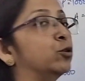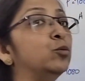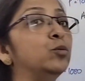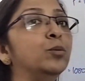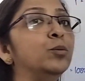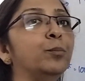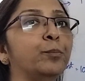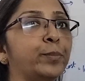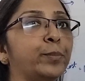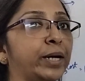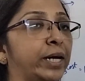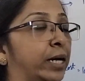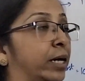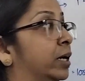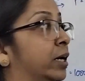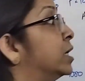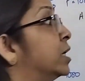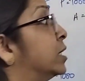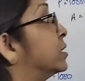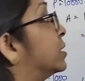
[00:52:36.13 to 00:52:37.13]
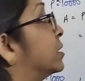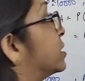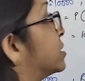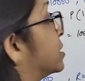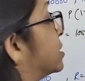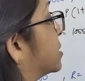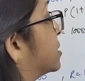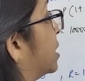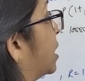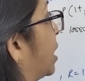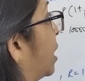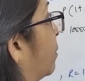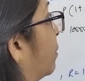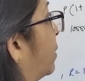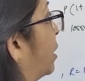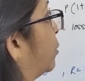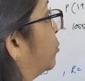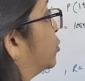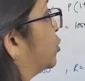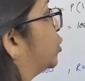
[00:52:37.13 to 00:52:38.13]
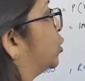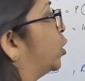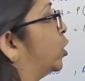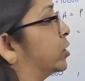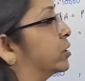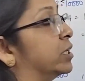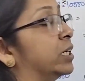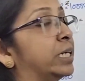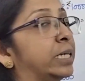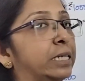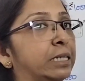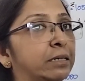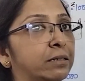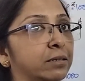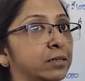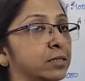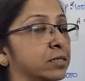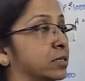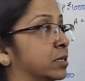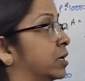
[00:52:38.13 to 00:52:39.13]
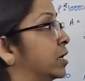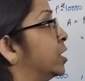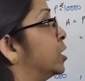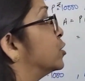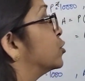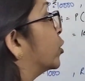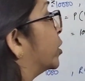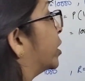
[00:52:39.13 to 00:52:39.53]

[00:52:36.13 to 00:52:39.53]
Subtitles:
to pay. This is the amount, not the interest. So